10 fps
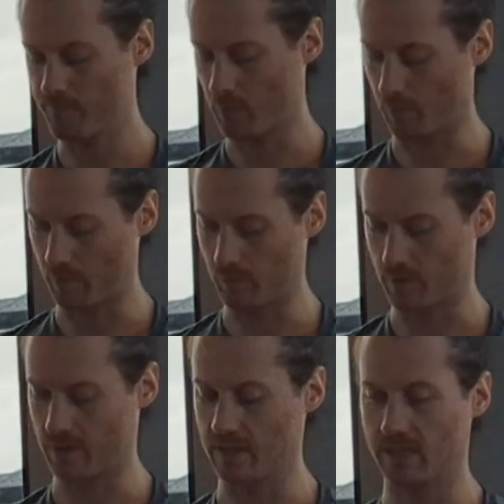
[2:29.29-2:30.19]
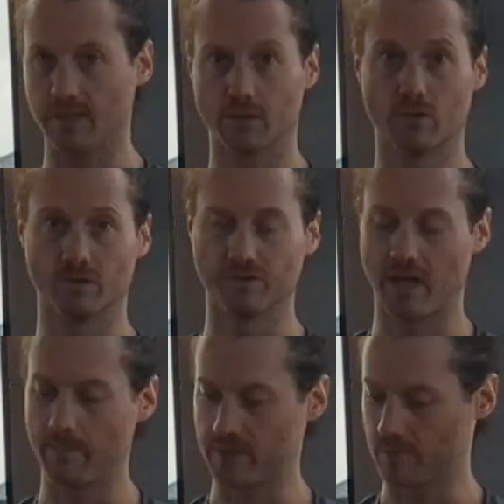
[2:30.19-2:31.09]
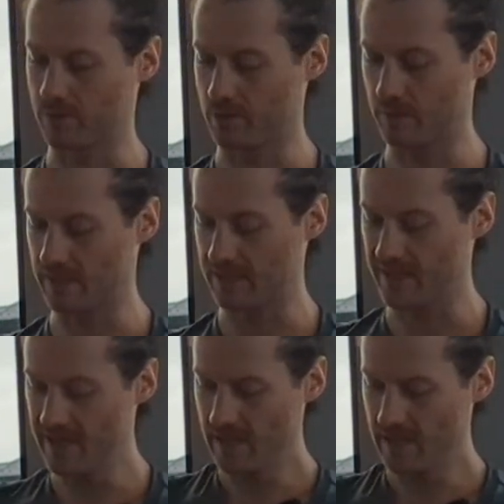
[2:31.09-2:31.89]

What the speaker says: But what we're thinking the whole time as we're doing this